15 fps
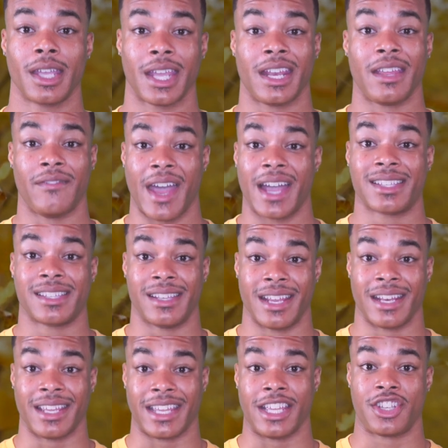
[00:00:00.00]
Getting
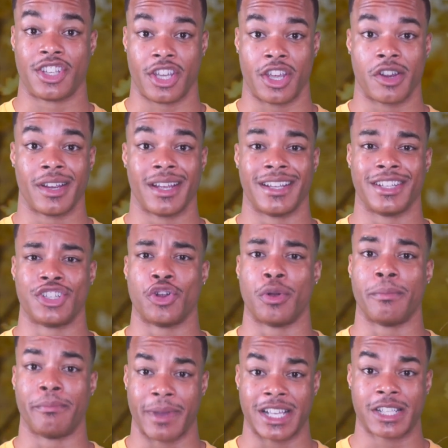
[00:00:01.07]
vaccinated each year is
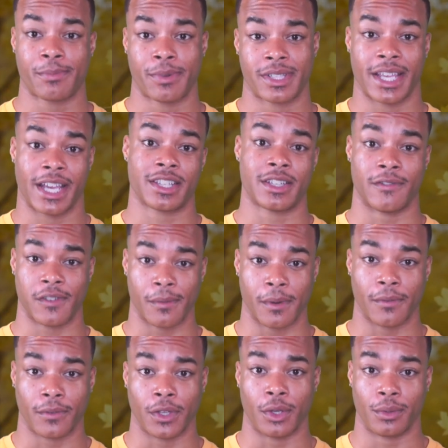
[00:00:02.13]
your best protection from
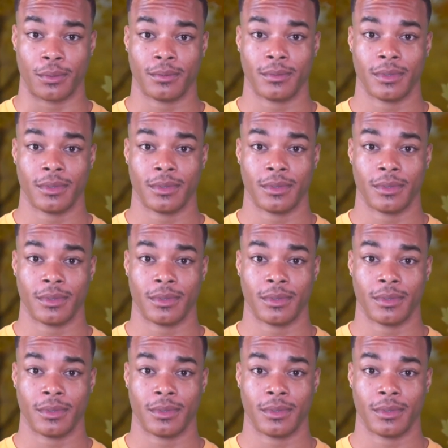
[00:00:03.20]
the flu.